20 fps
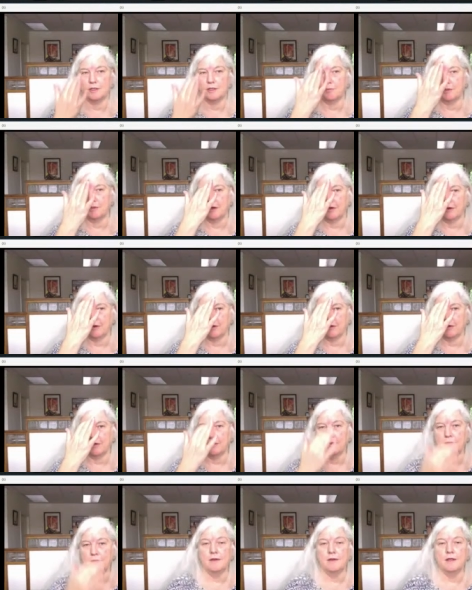can be hard.
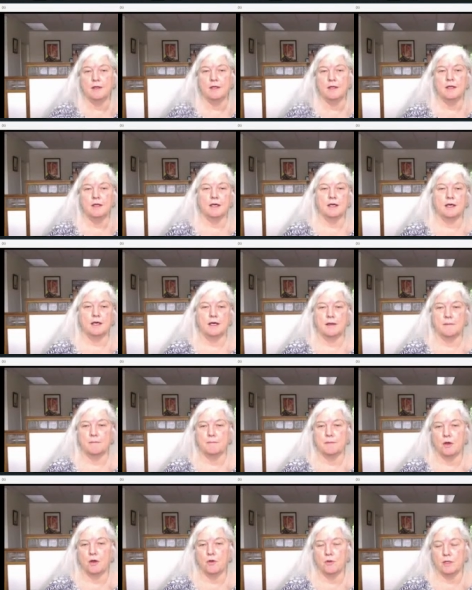
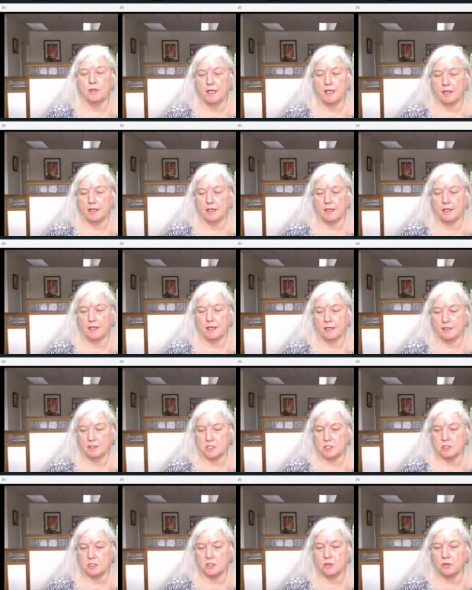Um, okay,
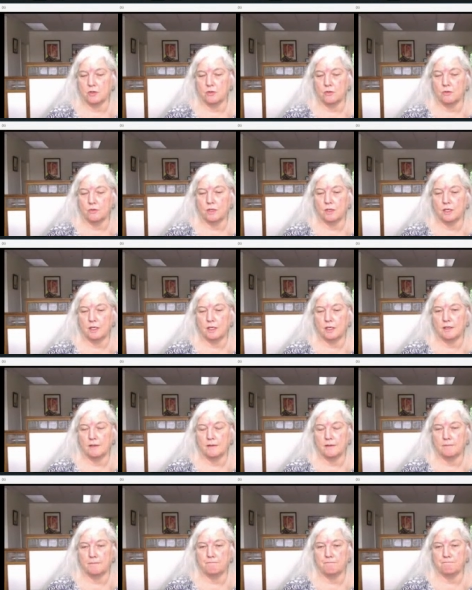so
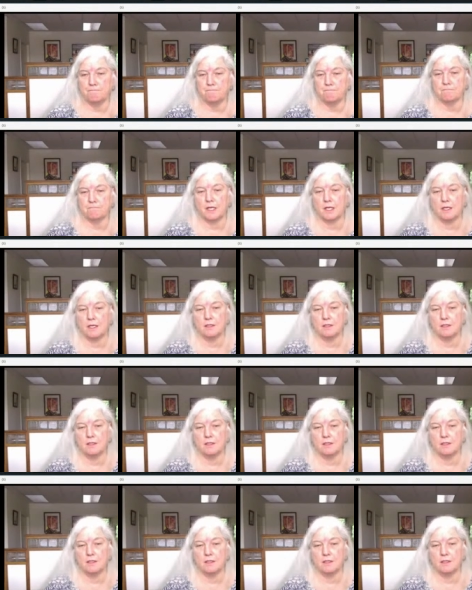um,